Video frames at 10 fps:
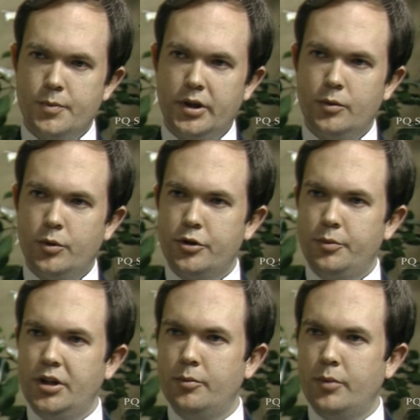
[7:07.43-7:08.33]
explain what you
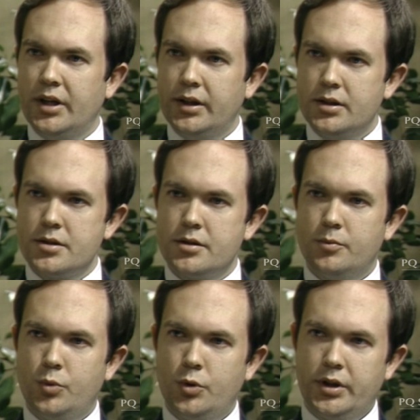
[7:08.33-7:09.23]
mean by instant
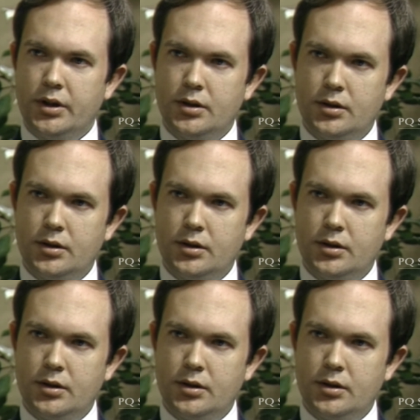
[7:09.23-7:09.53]
pudding?